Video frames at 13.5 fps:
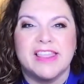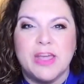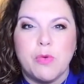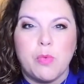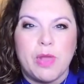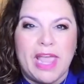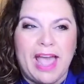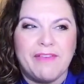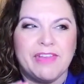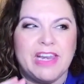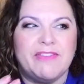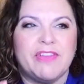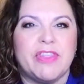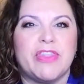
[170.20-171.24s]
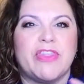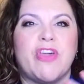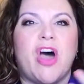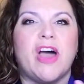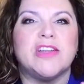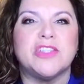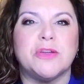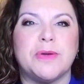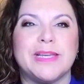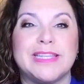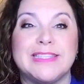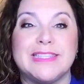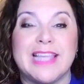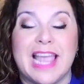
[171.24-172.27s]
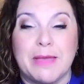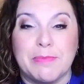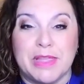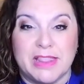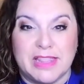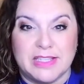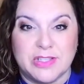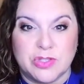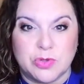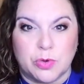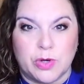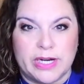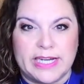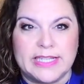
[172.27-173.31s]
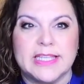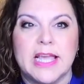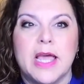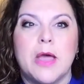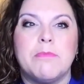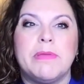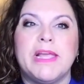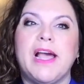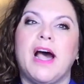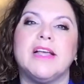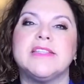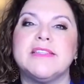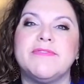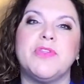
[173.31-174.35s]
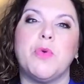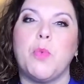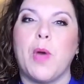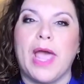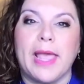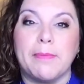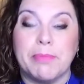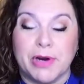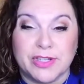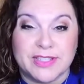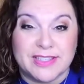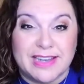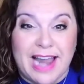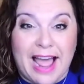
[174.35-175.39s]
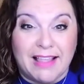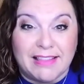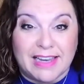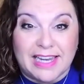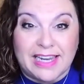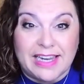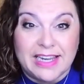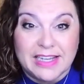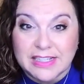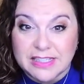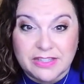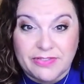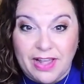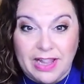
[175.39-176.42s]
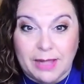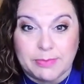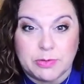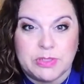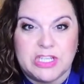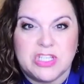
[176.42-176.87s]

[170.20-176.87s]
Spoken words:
that we haven't even thought to examine these stories because of the way personality develops.